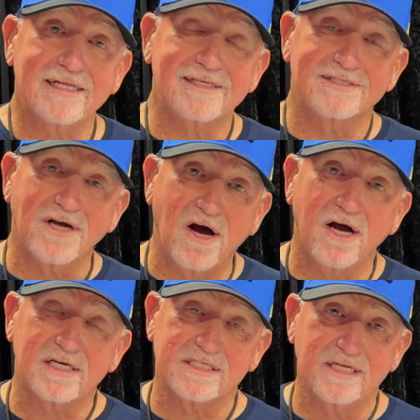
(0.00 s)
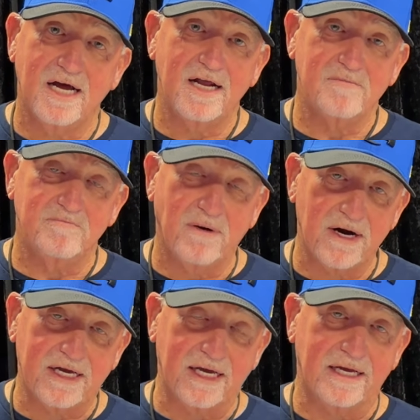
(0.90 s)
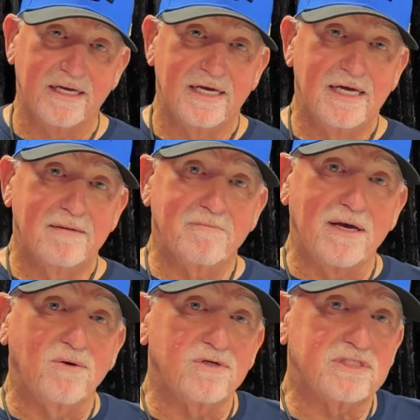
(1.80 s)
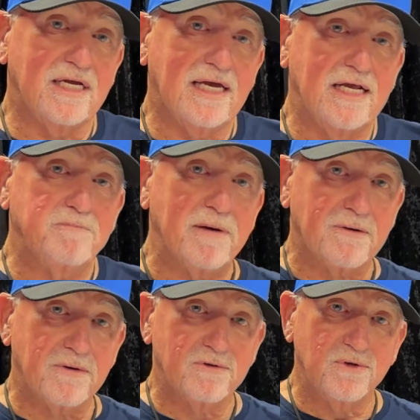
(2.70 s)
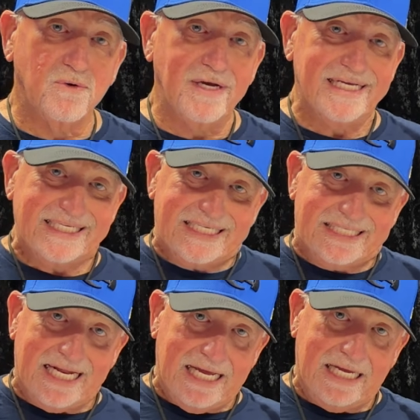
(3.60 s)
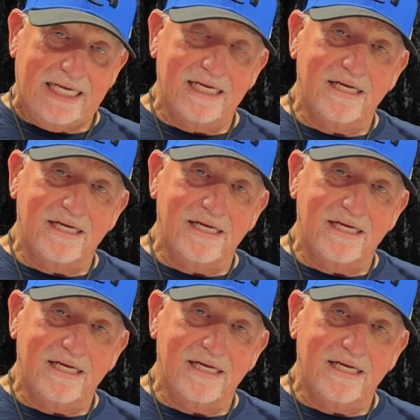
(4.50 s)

dog is not barking. Me gusta que el perro no esté